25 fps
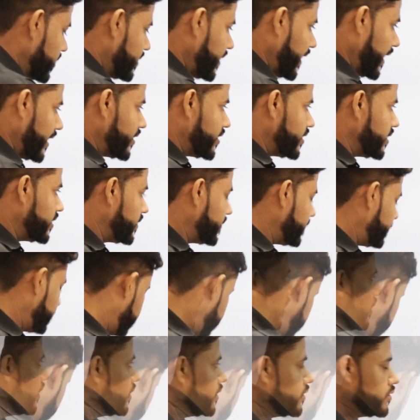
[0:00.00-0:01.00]
section.
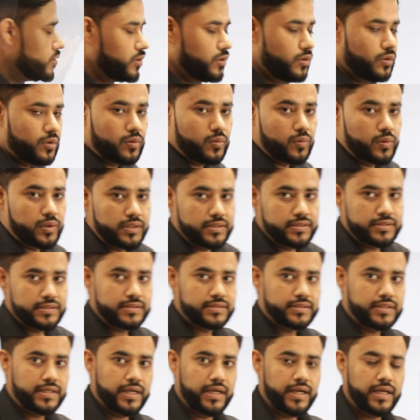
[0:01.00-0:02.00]
So what is a
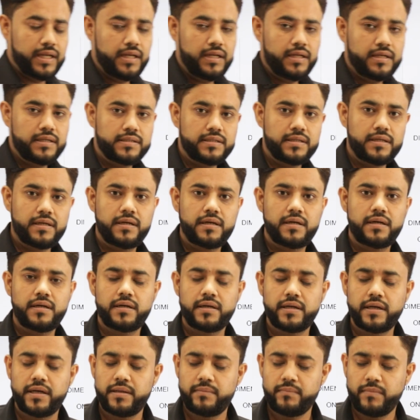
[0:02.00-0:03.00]
scale?
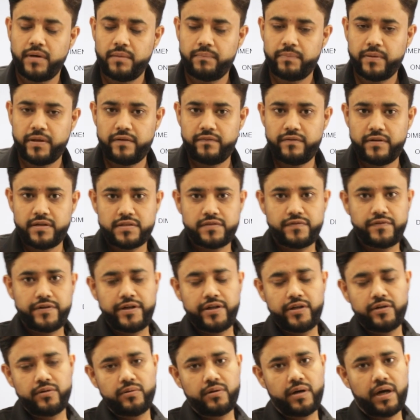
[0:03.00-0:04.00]
Uh, in my previous
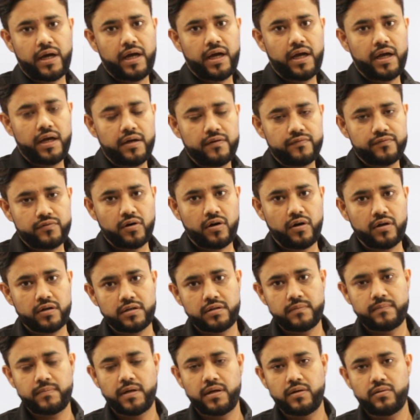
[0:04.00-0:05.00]
video I have
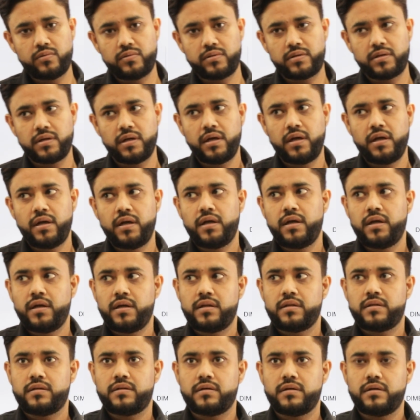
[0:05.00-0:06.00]
talked about
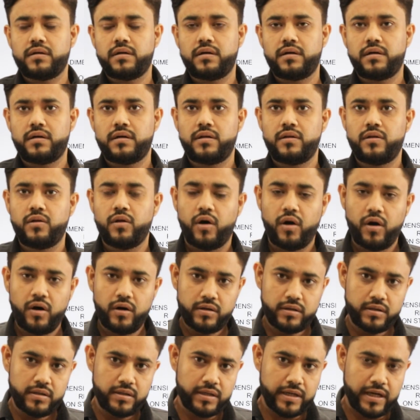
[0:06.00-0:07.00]
the
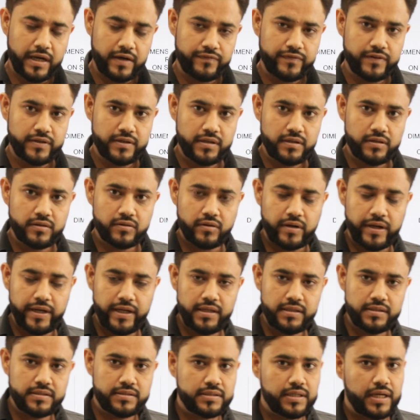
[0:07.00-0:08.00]
long graphical
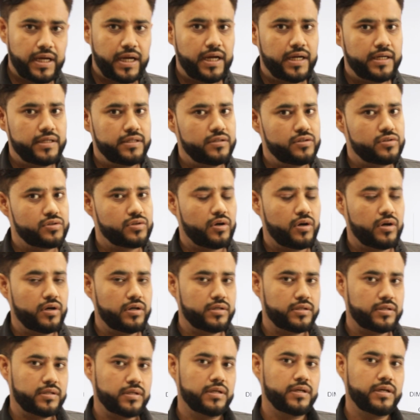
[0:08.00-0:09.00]
drawings and the
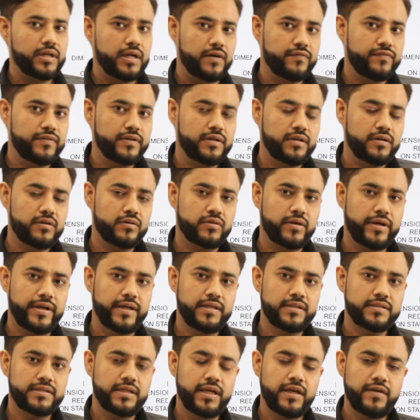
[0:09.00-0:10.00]
short graphical
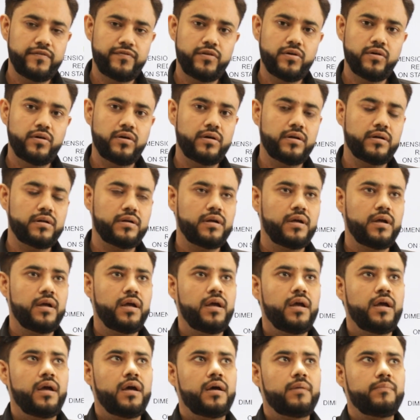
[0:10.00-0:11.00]
drawings. If your
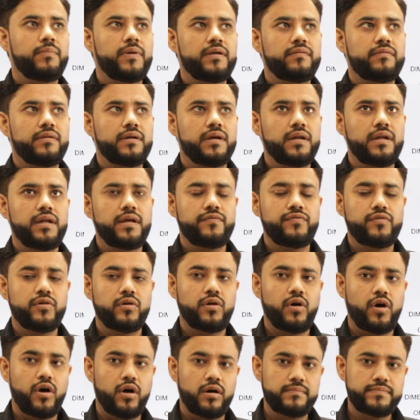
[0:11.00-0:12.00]
basically if
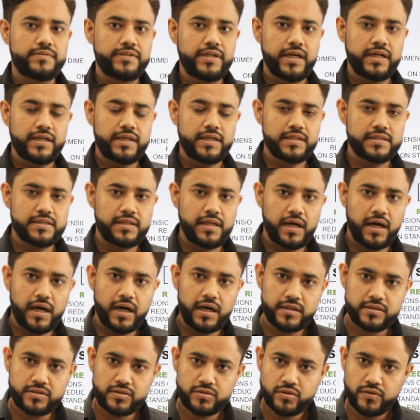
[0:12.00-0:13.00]
your object is
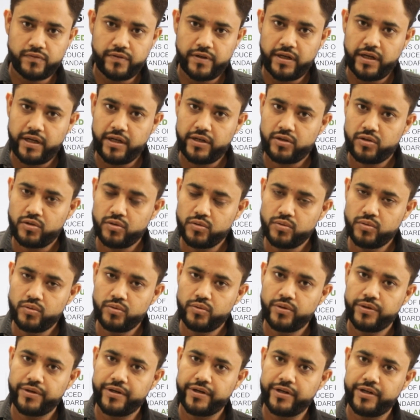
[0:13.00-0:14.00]
large, so we need
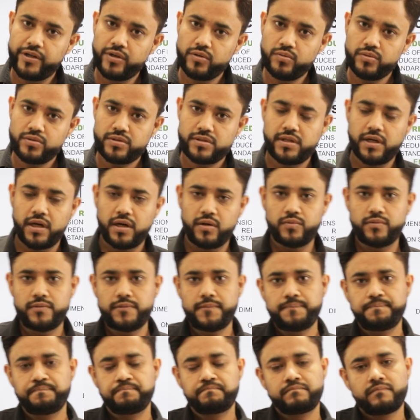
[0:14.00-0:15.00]
to reduce
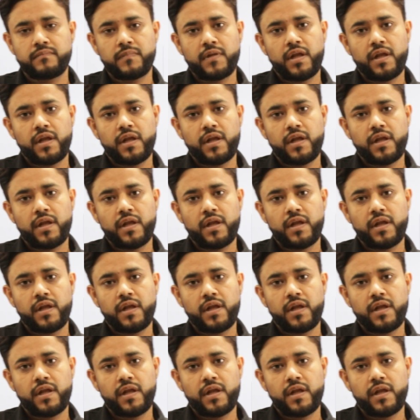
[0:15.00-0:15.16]
down